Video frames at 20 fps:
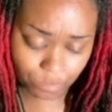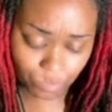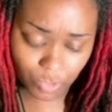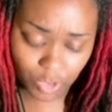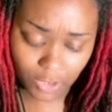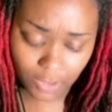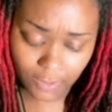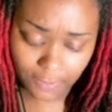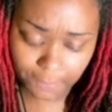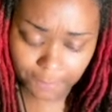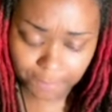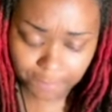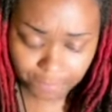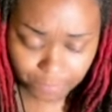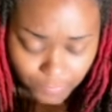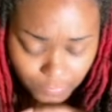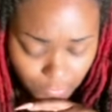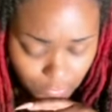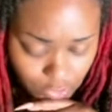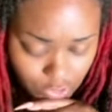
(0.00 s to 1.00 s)
Okay.
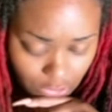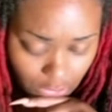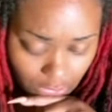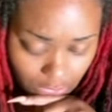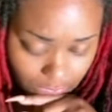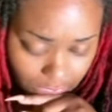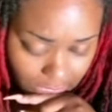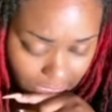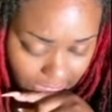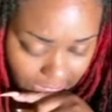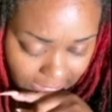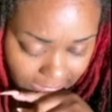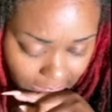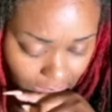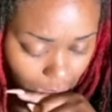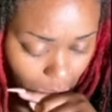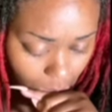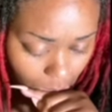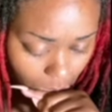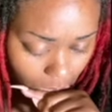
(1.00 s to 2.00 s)
You journal a
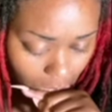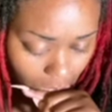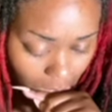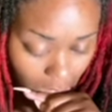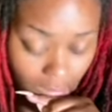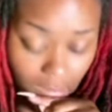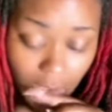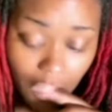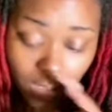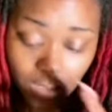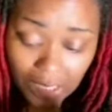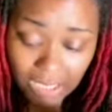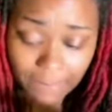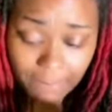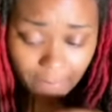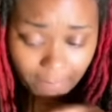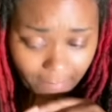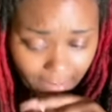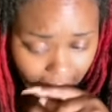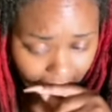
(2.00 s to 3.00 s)
lot.
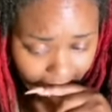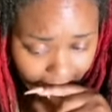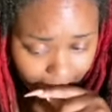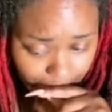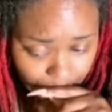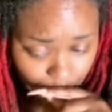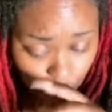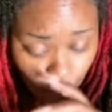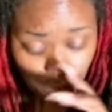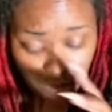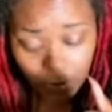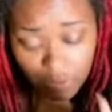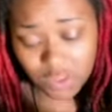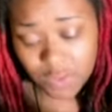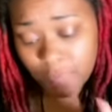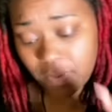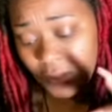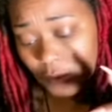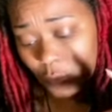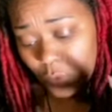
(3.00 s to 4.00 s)
Keep in mind, when
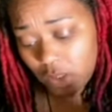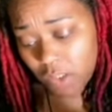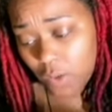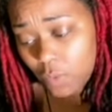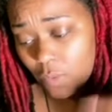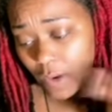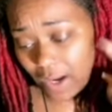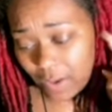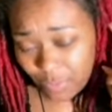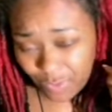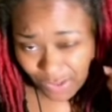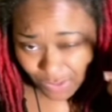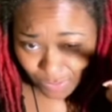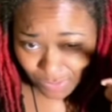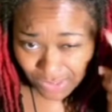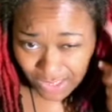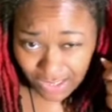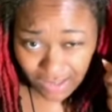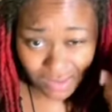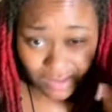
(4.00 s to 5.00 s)
you speak, when you write, when
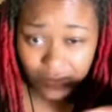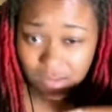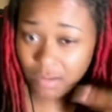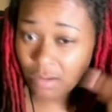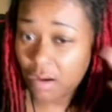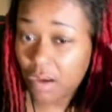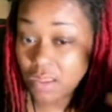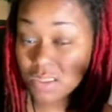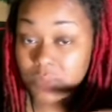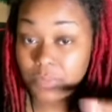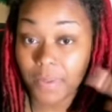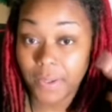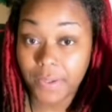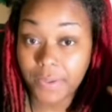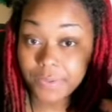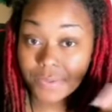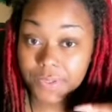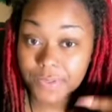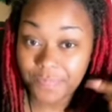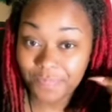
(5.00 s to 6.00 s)
you think, these are all
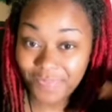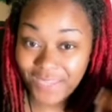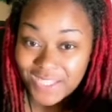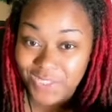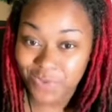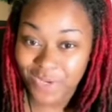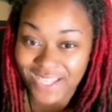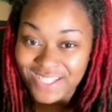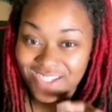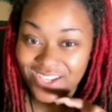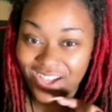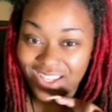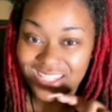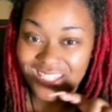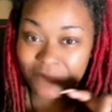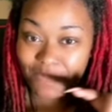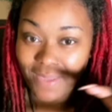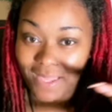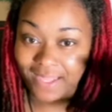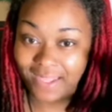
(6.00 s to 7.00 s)
spells. That's why it's
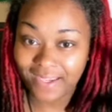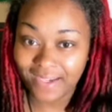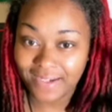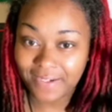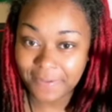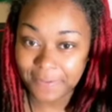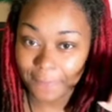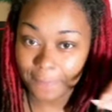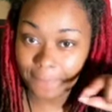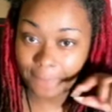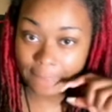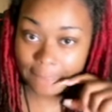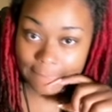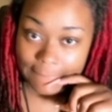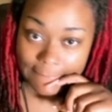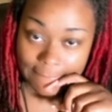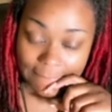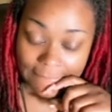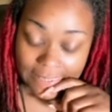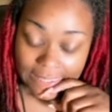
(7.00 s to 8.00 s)
called spelling.
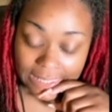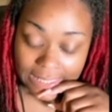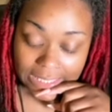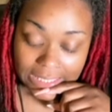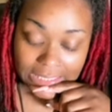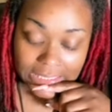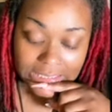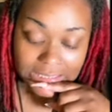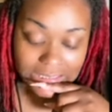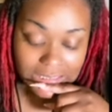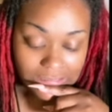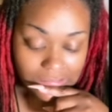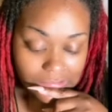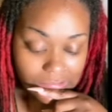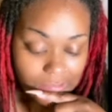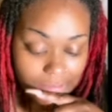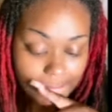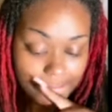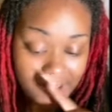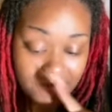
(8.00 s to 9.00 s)

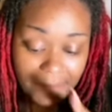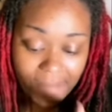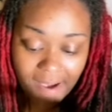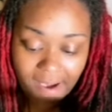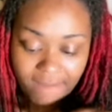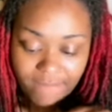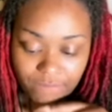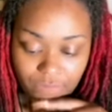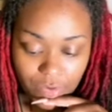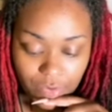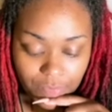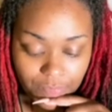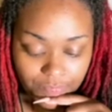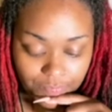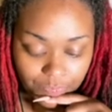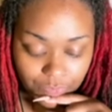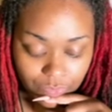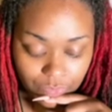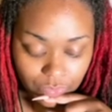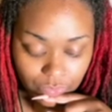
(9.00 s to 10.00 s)
So be mindful.
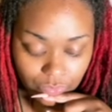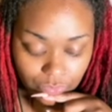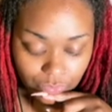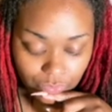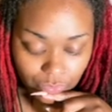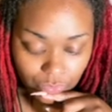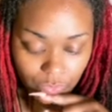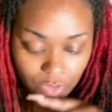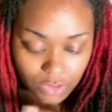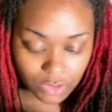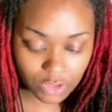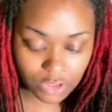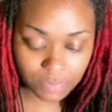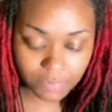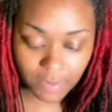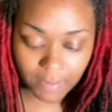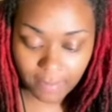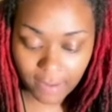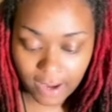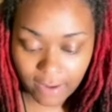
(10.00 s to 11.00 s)

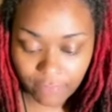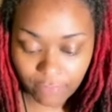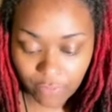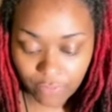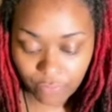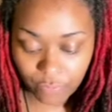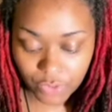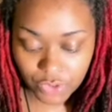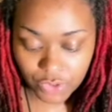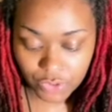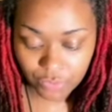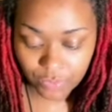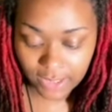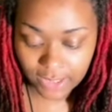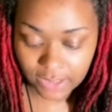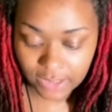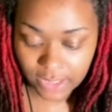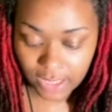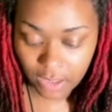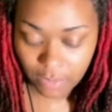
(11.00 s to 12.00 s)
Just be mindful of what you
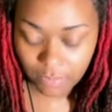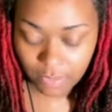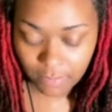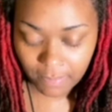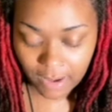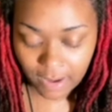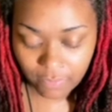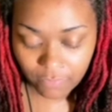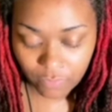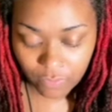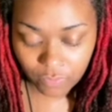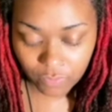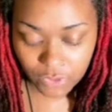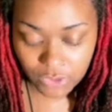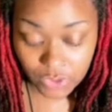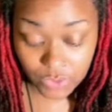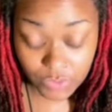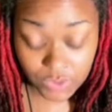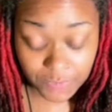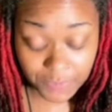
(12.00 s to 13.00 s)
write down. Be mindful of
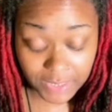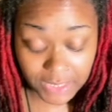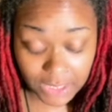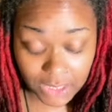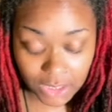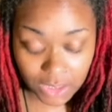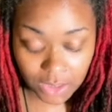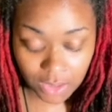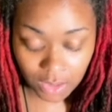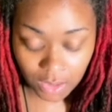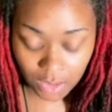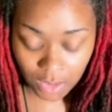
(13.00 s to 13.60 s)
what you speak.